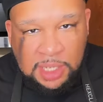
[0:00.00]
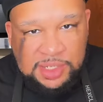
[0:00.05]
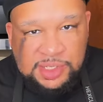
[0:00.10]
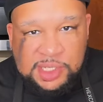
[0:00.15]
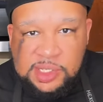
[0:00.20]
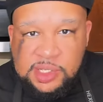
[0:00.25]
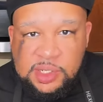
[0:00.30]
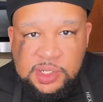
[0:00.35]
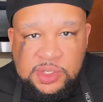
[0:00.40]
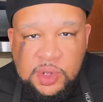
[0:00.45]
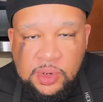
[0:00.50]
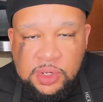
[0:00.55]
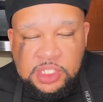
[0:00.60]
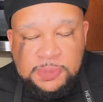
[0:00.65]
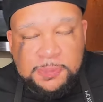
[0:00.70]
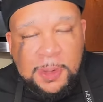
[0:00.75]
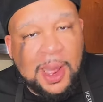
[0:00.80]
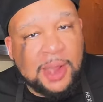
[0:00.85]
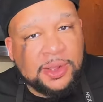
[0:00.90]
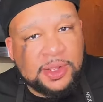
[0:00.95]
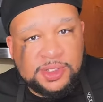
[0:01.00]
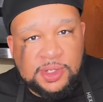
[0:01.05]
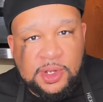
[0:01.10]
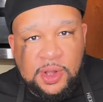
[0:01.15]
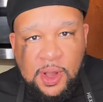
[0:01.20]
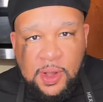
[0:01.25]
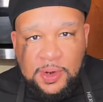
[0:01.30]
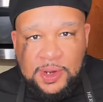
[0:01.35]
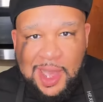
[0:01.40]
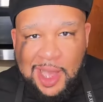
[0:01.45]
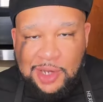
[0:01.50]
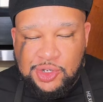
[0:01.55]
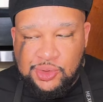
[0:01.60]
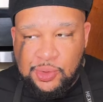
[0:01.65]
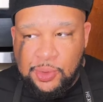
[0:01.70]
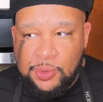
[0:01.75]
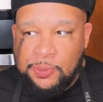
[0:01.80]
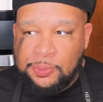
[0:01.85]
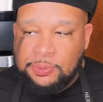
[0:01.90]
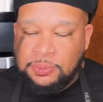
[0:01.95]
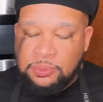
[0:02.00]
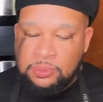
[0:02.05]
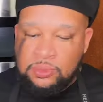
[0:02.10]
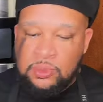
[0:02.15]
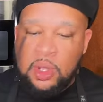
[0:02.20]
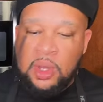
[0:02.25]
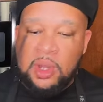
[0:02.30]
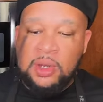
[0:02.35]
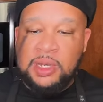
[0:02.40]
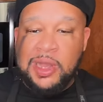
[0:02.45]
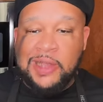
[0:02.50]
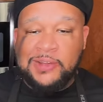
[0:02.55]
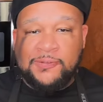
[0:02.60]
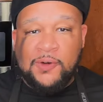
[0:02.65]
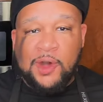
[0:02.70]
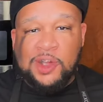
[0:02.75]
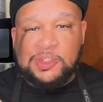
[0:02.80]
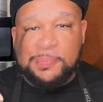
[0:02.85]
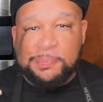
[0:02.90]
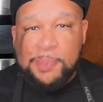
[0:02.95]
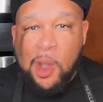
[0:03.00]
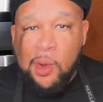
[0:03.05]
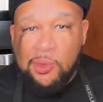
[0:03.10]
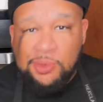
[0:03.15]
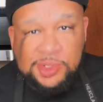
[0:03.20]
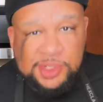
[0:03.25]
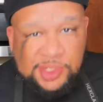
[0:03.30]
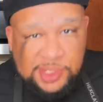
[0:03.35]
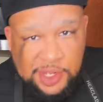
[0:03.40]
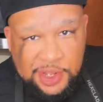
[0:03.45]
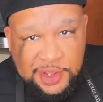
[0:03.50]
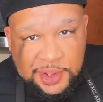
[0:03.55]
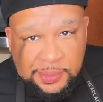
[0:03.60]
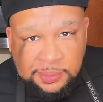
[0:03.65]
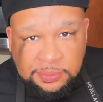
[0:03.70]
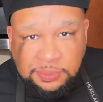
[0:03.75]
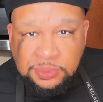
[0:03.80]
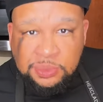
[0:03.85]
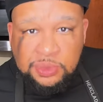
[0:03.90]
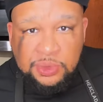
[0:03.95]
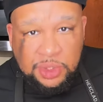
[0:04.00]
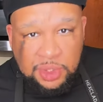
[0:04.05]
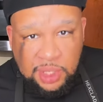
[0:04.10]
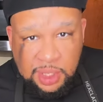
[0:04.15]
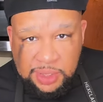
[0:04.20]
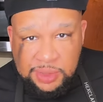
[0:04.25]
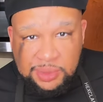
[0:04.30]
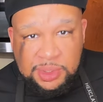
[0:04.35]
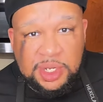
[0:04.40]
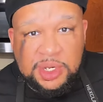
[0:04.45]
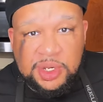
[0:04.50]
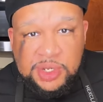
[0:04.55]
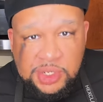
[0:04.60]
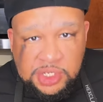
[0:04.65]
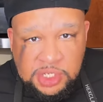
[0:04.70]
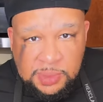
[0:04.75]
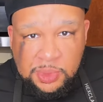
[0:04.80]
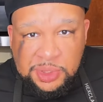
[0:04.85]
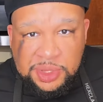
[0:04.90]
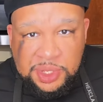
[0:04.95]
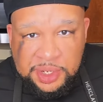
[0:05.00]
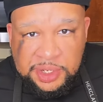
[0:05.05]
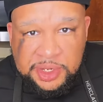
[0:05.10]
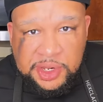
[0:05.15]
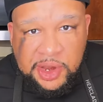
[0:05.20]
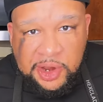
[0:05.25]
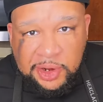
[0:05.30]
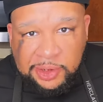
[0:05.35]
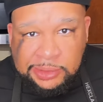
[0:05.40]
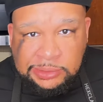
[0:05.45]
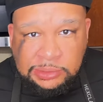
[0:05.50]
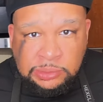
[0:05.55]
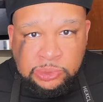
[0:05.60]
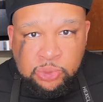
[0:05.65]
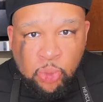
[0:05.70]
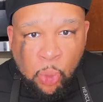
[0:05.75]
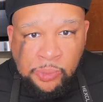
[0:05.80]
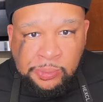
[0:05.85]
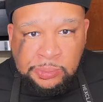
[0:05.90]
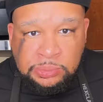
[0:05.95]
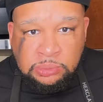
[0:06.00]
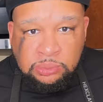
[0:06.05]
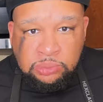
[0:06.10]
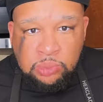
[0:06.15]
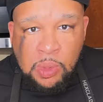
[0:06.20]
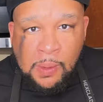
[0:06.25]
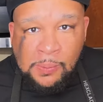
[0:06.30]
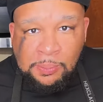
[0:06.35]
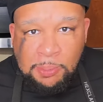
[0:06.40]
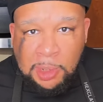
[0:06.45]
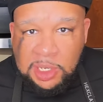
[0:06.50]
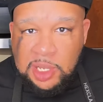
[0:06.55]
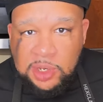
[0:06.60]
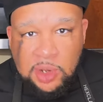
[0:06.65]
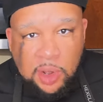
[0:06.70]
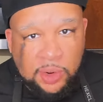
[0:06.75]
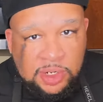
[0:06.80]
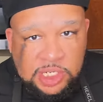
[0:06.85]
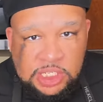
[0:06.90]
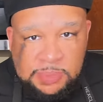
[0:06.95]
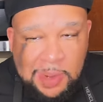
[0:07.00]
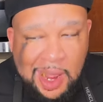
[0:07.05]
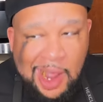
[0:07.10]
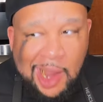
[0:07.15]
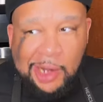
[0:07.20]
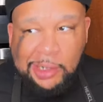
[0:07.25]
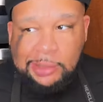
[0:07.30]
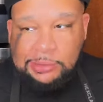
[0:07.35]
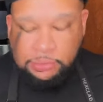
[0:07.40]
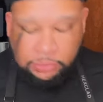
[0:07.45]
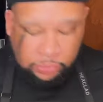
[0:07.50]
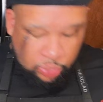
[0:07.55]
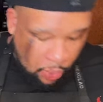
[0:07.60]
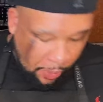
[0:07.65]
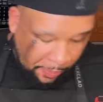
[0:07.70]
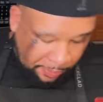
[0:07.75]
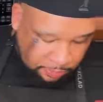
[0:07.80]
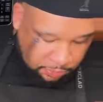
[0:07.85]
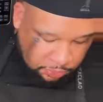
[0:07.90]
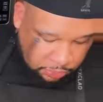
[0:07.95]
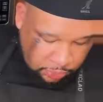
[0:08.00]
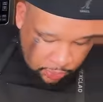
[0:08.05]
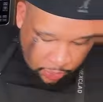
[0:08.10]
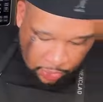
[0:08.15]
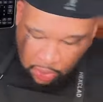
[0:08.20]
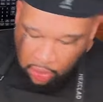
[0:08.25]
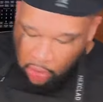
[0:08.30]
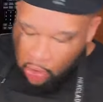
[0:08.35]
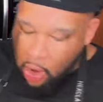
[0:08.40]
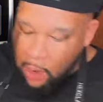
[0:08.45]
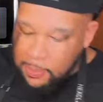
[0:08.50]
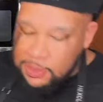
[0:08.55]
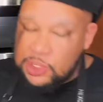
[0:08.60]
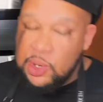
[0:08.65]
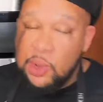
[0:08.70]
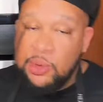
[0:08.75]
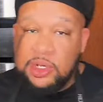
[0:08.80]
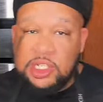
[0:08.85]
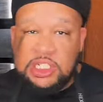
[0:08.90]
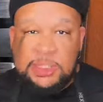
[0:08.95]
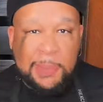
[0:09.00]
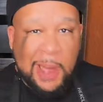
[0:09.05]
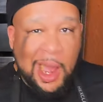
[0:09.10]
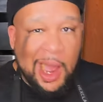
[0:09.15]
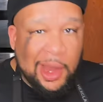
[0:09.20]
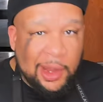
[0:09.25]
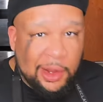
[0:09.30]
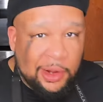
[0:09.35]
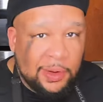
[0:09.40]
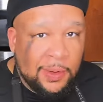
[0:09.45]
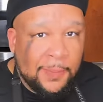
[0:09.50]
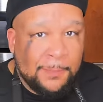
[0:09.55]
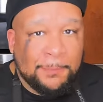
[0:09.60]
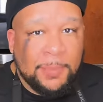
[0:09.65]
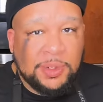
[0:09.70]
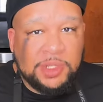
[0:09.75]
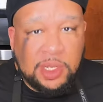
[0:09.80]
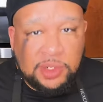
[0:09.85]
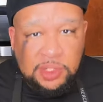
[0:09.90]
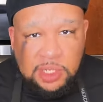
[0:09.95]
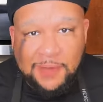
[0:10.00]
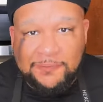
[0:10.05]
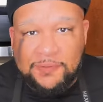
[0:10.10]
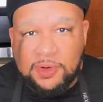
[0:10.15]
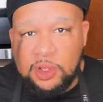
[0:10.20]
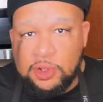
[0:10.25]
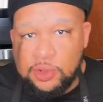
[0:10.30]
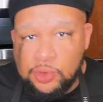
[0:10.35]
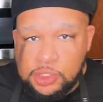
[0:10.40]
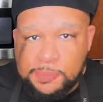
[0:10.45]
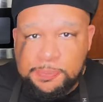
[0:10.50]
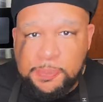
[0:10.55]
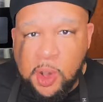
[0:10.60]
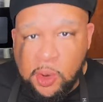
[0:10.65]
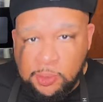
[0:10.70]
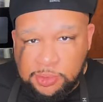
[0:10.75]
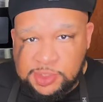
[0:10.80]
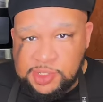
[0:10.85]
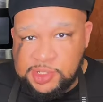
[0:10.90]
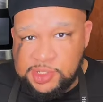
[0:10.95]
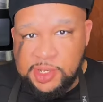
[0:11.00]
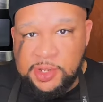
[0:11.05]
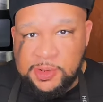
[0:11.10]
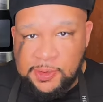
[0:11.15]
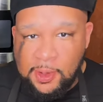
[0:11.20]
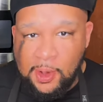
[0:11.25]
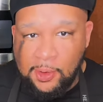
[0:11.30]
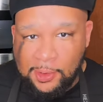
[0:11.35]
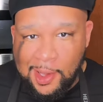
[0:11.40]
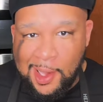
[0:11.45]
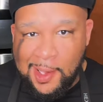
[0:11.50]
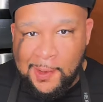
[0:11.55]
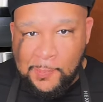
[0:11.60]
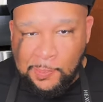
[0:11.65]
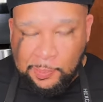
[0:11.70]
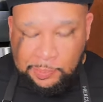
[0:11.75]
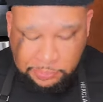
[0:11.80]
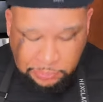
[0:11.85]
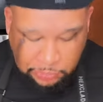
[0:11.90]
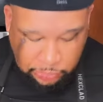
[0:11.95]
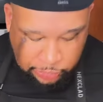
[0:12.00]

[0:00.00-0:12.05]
My seasonings don't expire because they're all natural. Now, as far as potency, you're going to need to use them within a year, but they don't expire. Herbs don't expire, but they definitely lose potency, okay?